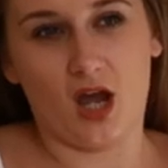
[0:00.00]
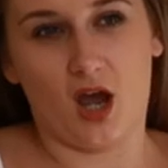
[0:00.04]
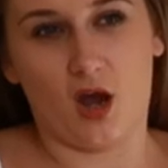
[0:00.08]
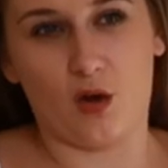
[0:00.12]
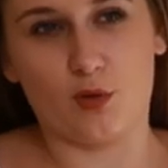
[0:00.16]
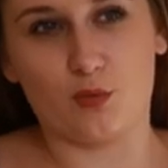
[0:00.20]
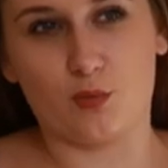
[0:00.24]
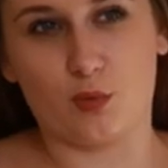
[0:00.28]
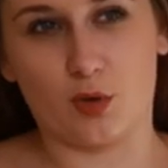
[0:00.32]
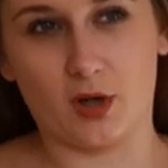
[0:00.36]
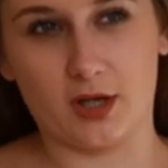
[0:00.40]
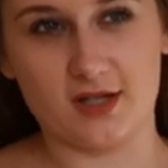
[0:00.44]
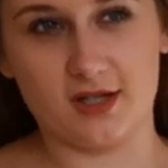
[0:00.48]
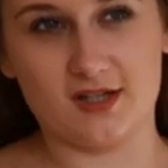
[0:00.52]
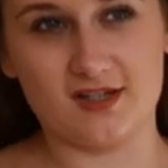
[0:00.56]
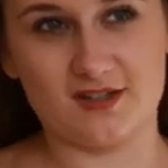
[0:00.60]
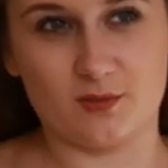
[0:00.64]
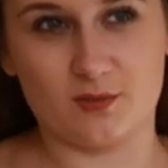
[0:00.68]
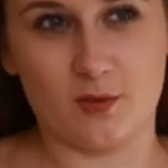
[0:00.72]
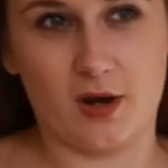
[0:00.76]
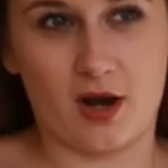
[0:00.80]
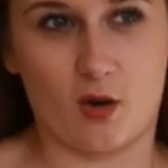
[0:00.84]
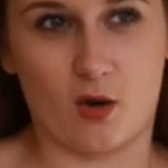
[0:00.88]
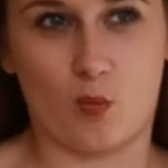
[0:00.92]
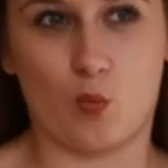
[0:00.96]
I would probably
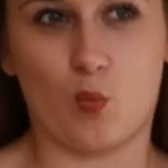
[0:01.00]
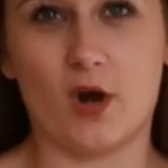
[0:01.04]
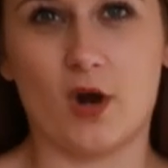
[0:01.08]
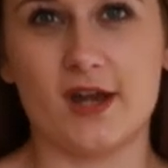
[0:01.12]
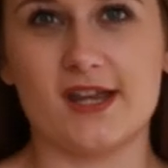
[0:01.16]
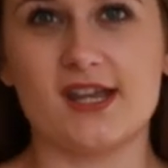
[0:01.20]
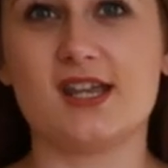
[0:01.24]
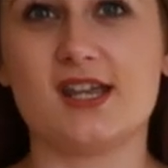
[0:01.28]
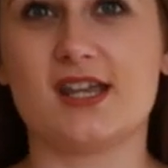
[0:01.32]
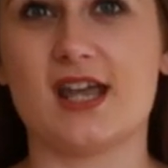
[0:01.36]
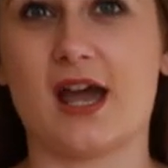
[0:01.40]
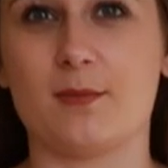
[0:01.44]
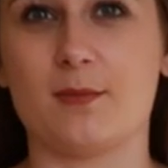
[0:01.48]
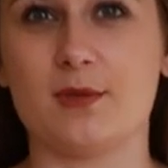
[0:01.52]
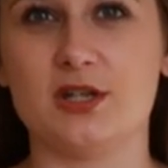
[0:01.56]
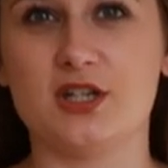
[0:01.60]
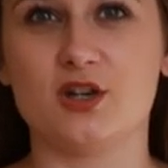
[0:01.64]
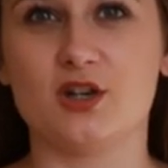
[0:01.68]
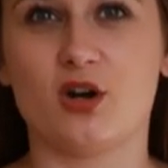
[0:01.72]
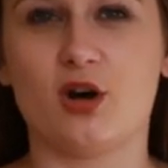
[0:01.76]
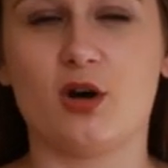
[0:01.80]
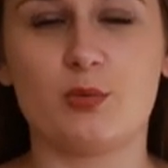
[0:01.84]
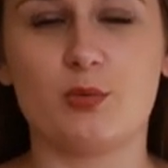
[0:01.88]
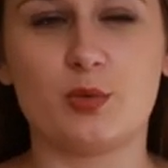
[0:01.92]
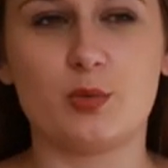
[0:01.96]
just wear a white cami
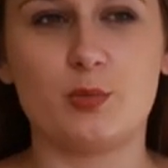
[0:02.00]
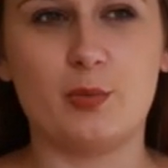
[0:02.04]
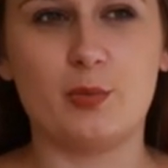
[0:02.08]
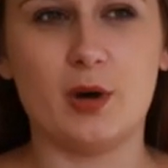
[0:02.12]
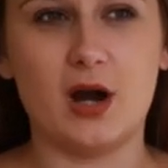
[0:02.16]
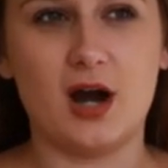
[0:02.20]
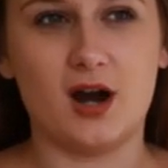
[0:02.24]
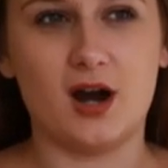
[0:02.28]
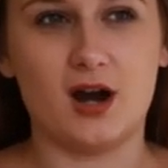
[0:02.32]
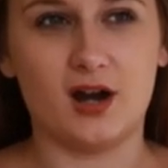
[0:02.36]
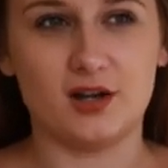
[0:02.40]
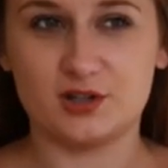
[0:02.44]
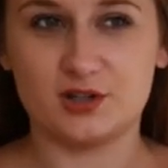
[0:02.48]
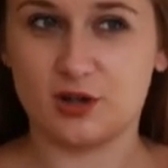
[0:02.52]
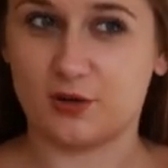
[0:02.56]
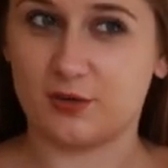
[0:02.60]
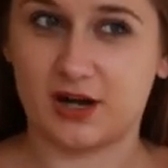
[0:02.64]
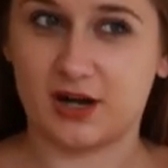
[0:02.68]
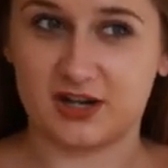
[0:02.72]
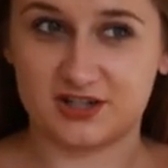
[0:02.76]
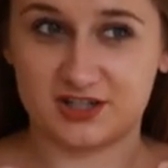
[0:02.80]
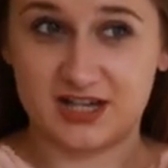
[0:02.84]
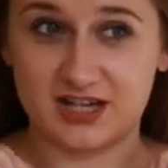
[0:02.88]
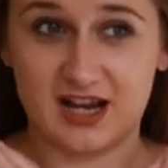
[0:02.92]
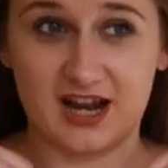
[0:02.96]
top, but I don't
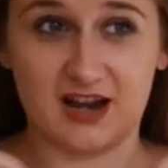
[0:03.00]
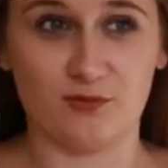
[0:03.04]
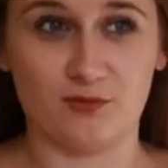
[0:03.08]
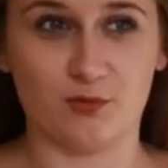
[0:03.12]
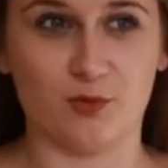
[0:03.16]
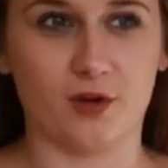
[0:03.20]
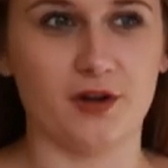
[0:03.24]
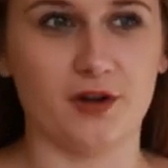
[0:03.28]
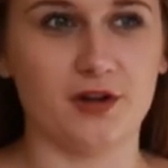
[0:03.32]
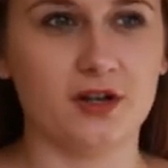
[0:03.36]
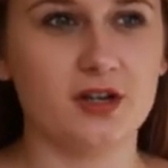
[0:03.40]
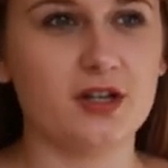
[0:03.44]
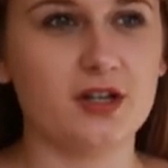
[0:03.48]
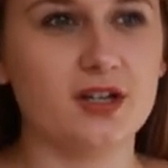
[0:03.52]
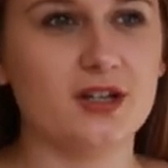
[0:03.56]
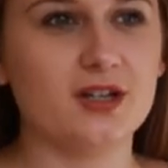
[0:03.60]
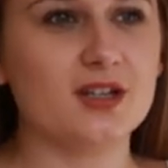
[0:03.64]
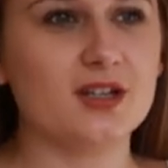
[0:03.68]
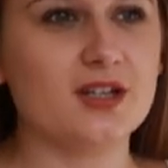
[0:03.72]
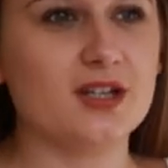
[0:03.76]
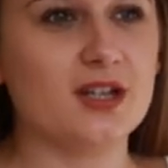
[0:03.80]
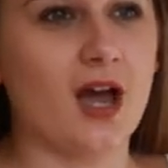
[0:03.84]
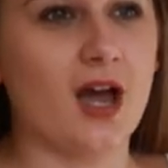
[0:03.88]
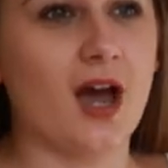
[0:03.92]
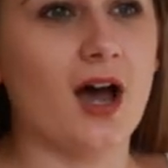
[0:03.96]
actually have one.
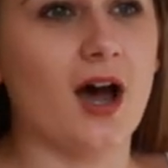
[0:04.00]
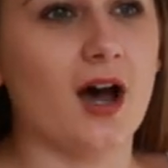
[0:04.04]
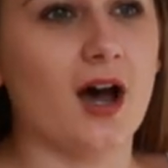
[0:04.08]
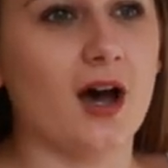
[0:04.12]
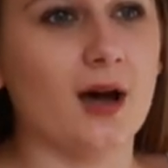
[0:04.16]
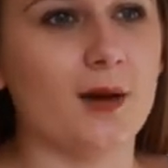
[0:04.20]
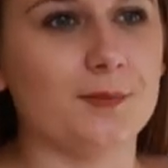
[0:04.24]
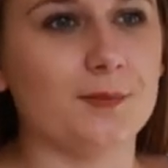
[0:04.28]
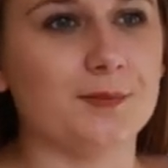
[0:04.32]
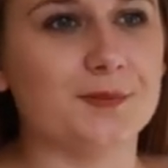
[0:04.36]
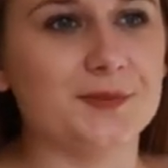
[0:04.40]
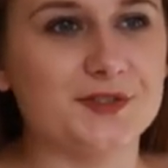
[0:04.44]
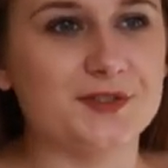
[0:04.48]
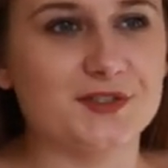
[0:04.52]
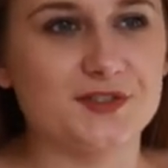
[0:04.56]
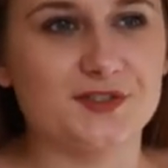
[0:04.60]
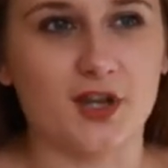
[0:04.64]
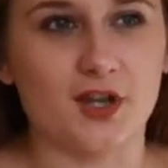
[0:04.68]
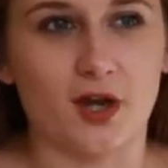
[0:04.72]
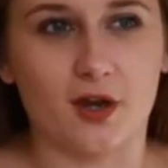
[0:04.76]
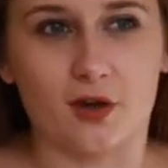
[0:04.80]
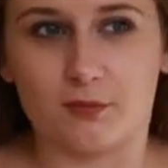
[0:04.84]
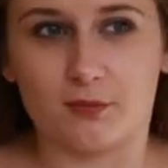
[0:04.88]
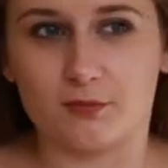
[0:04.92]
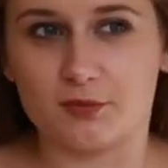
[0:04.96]

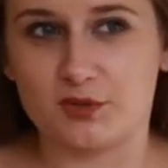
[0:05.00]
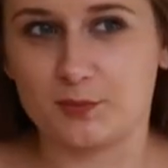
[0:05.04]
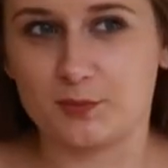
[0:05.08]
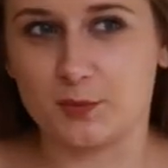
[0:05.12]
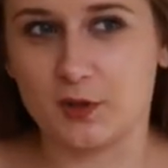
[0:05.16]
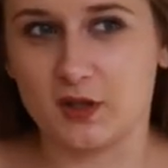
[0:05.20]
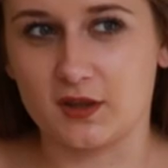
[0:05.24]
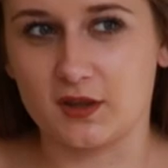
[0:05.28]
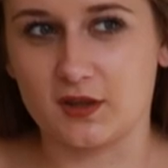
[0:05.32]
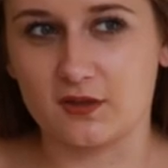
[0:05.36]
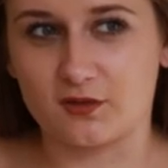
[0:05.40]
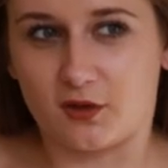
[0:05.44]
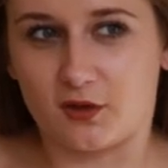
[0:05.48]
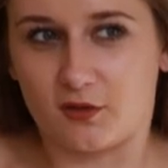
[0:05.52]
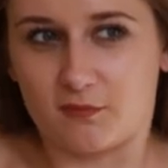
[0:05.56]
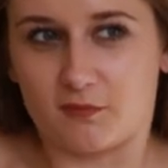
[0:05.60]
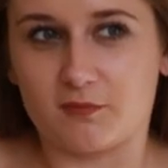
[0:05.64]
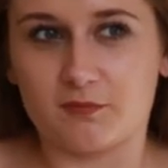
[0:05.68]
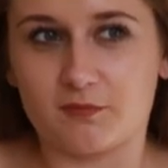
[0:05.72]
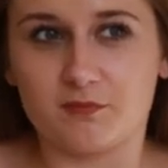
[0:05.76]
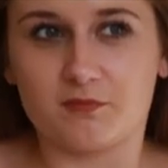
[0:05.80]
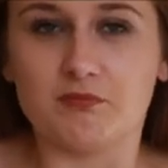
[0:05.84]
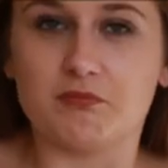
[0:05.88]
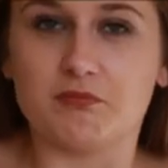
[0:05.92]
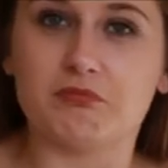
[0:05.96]
So I'm just putting this
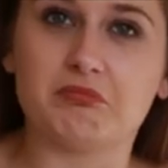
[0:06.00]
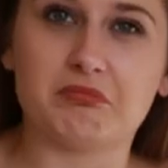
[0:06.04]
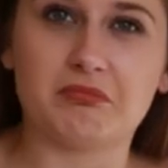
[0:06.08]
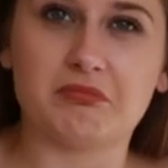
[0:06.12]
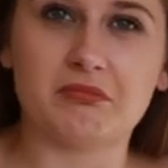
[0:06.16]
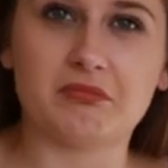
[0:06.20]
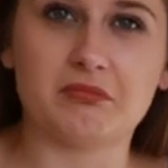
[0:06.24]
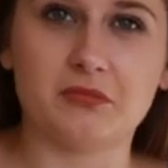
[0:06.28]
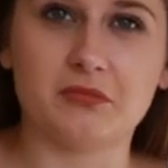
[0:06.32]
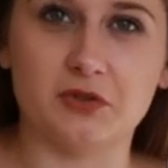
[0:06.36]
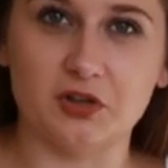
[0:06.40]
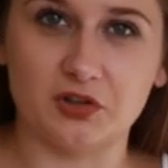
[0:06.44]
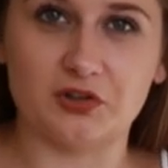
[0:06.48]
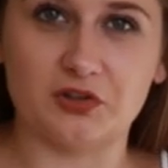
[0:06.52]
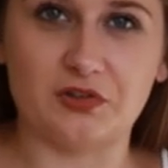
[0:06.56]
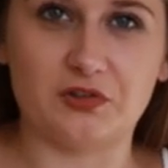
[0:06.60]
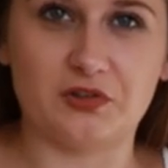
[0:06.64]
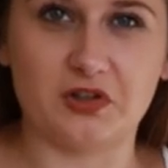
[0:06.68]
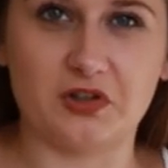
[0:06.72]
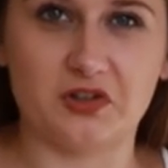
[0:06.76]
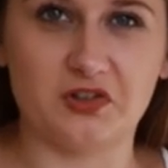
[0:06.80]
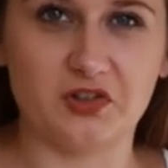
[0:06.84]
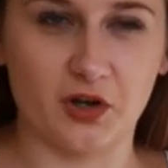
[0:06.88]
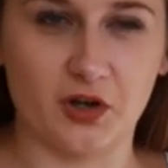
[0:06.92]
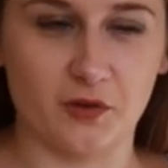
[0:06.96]
on just
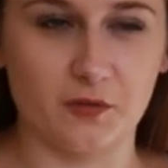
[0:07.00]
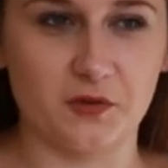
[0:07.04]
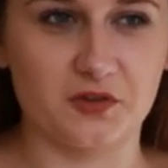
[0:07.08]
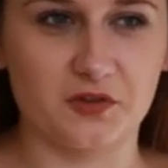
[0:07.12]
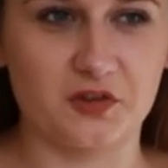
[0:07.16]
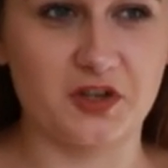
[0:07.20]
to show the